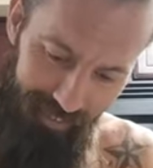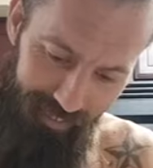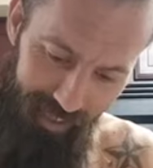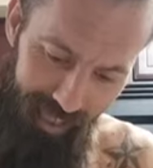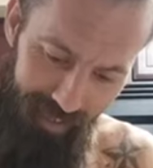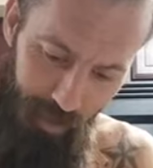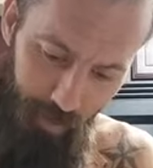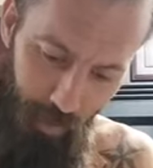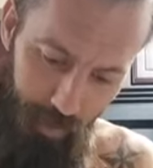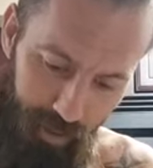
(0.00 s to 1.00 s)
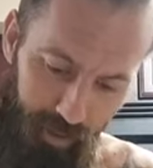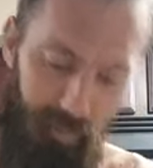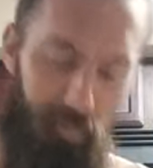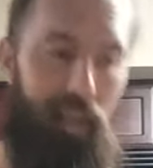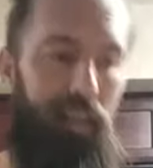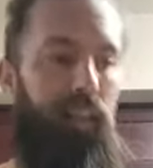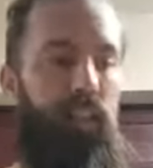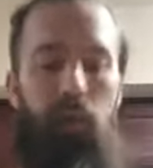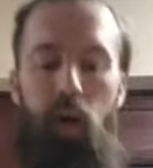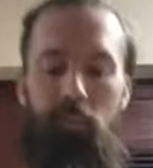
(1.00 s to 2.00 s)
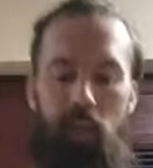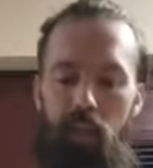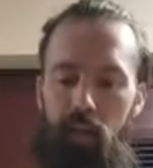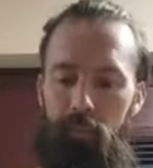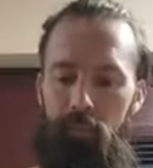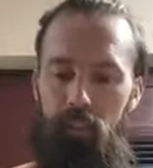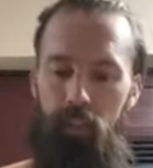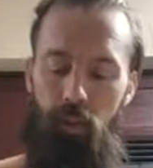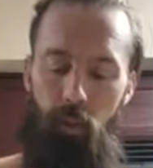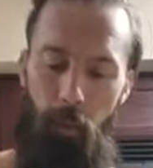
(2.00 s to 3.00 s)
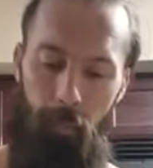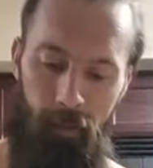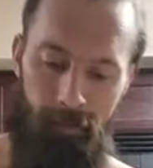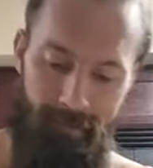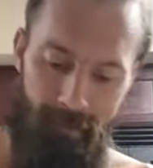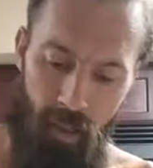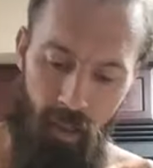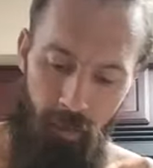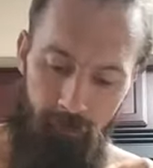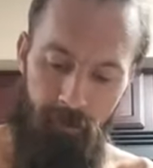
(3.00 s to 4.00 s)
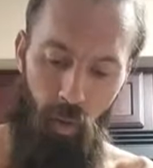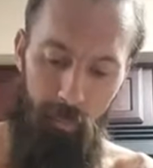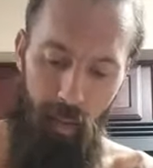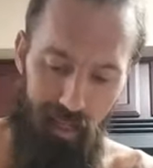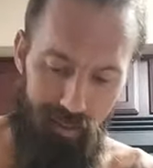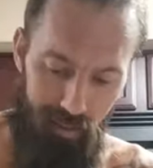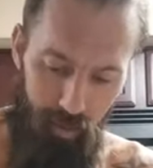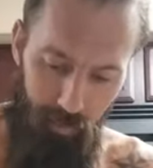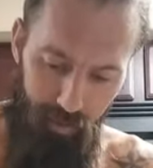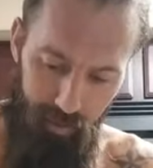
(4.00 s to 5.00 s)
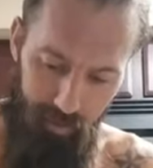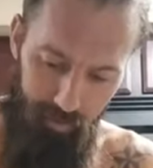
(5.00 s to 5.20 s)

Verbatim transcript: The anatomical position of man is palms up. So back sleepers.